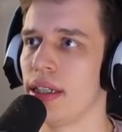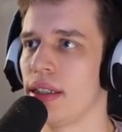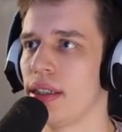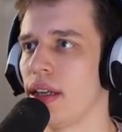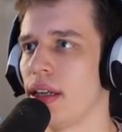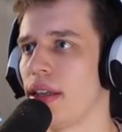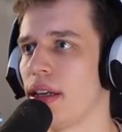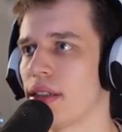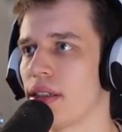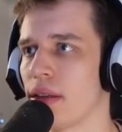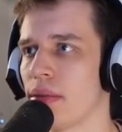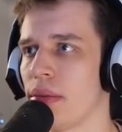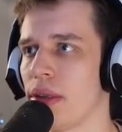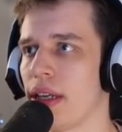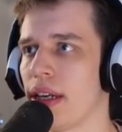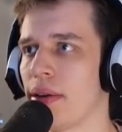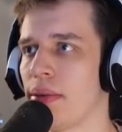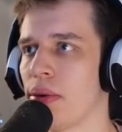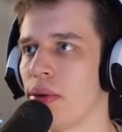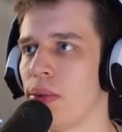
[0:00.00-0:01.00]
It does not
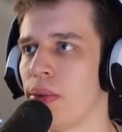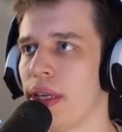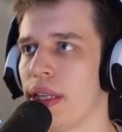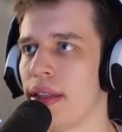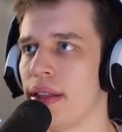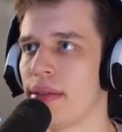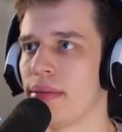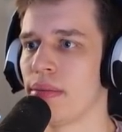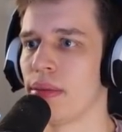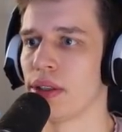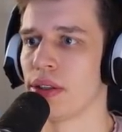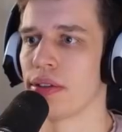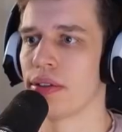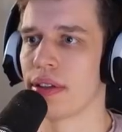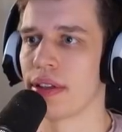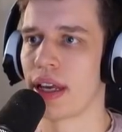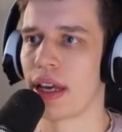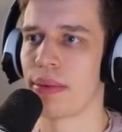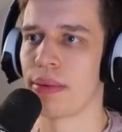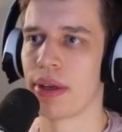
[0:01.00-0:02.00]
mean I will win. Most of the
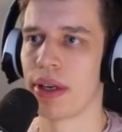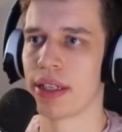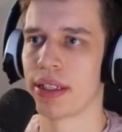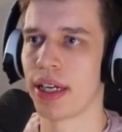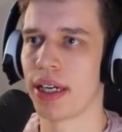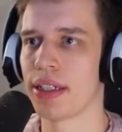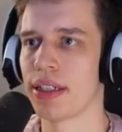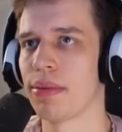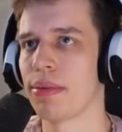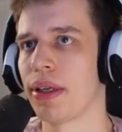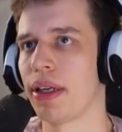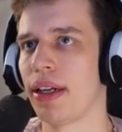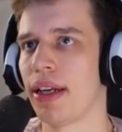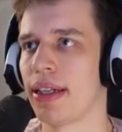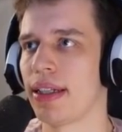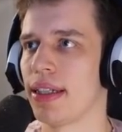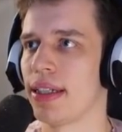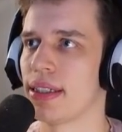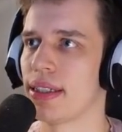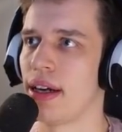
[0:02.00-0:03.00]
time when I say something
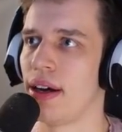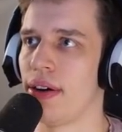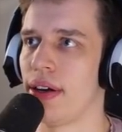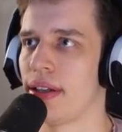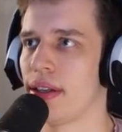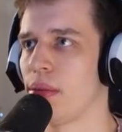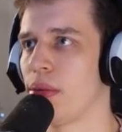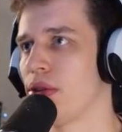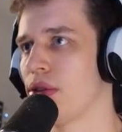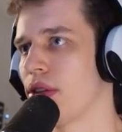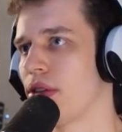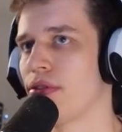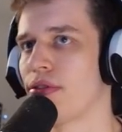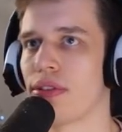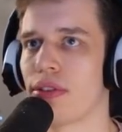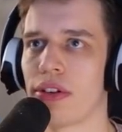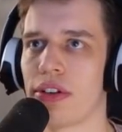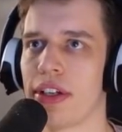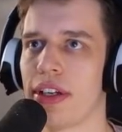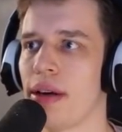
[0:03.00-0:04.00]
like this, I'll end up losing
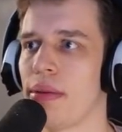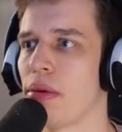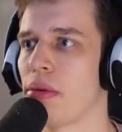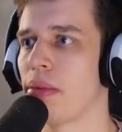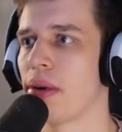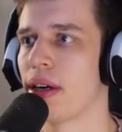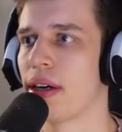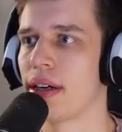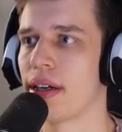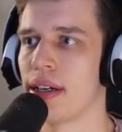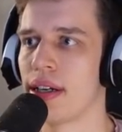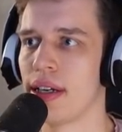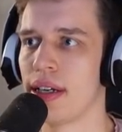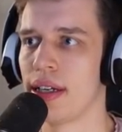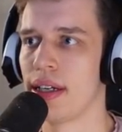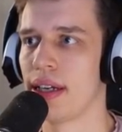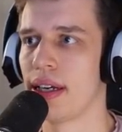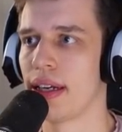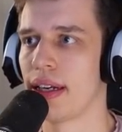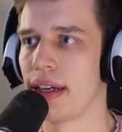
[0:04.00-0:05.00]
40 MMR
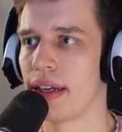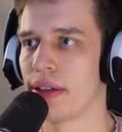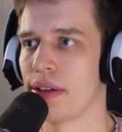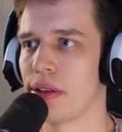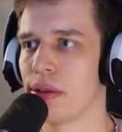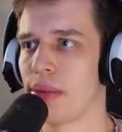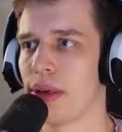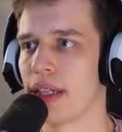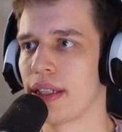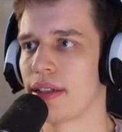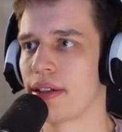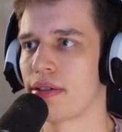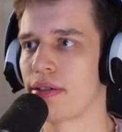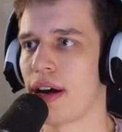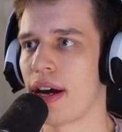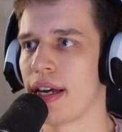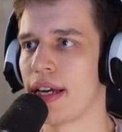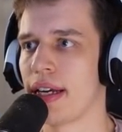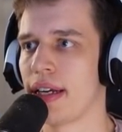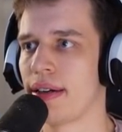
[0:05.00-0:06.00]
and I go to bed
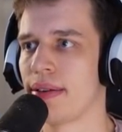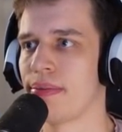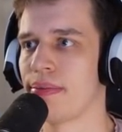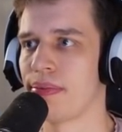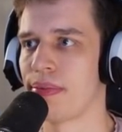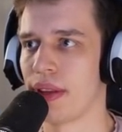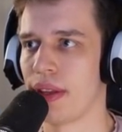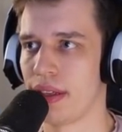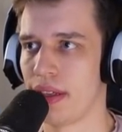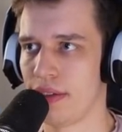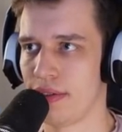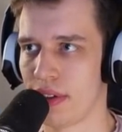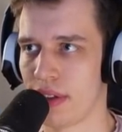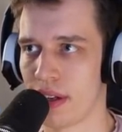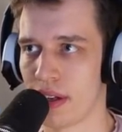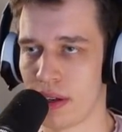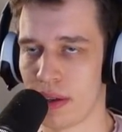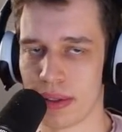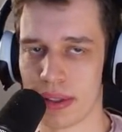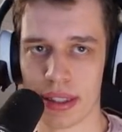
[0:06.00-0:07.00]
crying, even
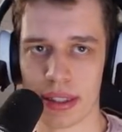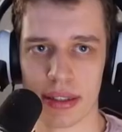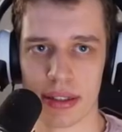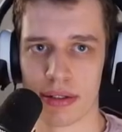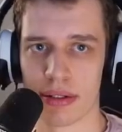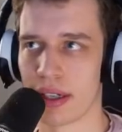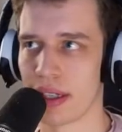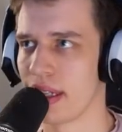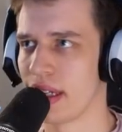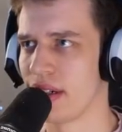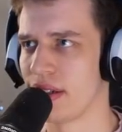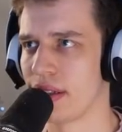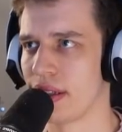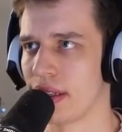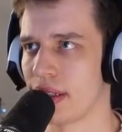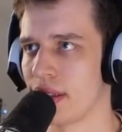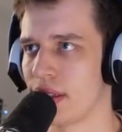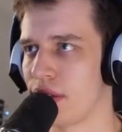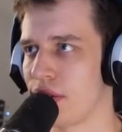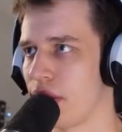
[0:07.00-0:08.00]
though it's right now, I
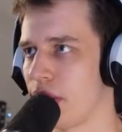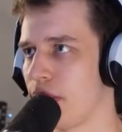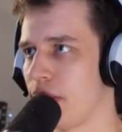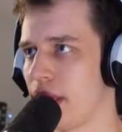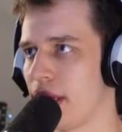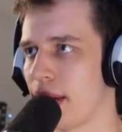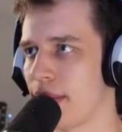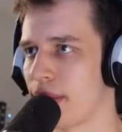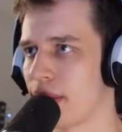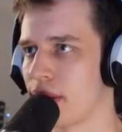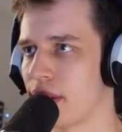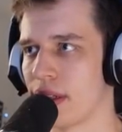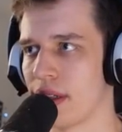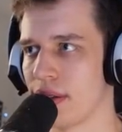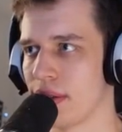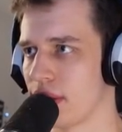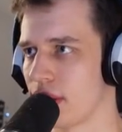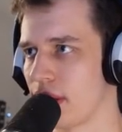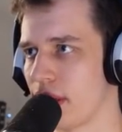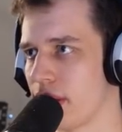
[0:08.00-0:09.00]
think it's 3 PM or
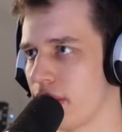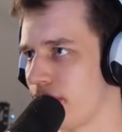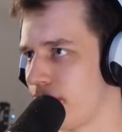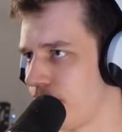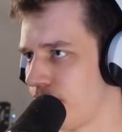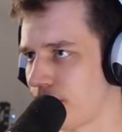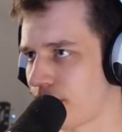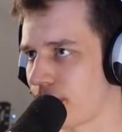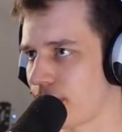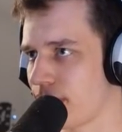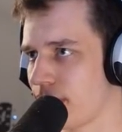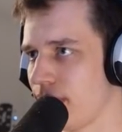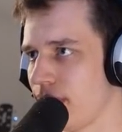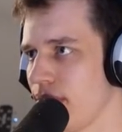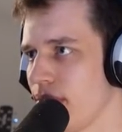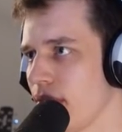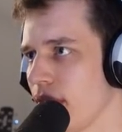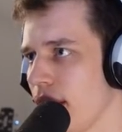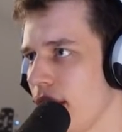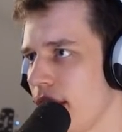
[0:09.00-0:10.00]
so. So
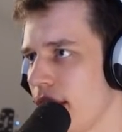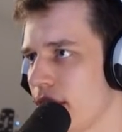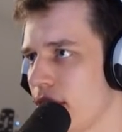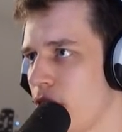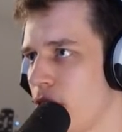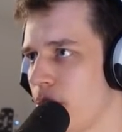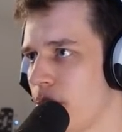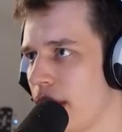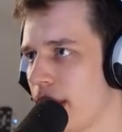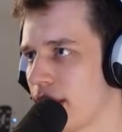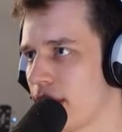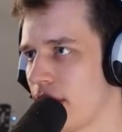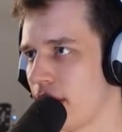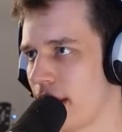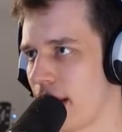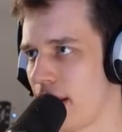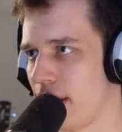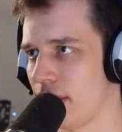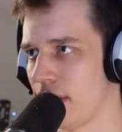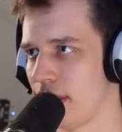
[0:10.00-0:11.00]
let's hope that's not
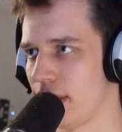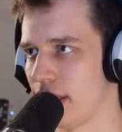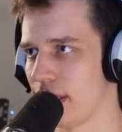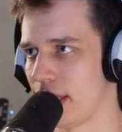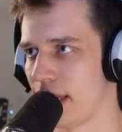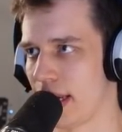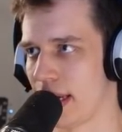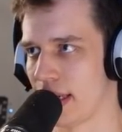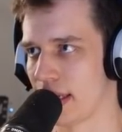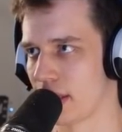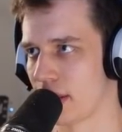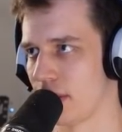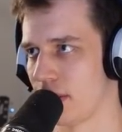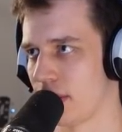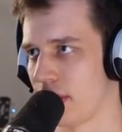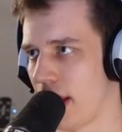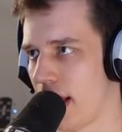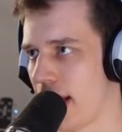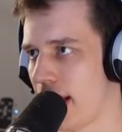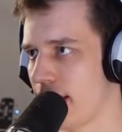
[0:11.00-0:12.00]
how this day is going
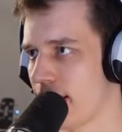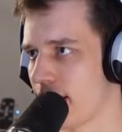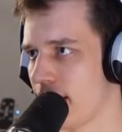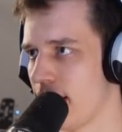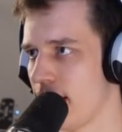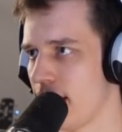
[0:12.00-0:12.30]
to end.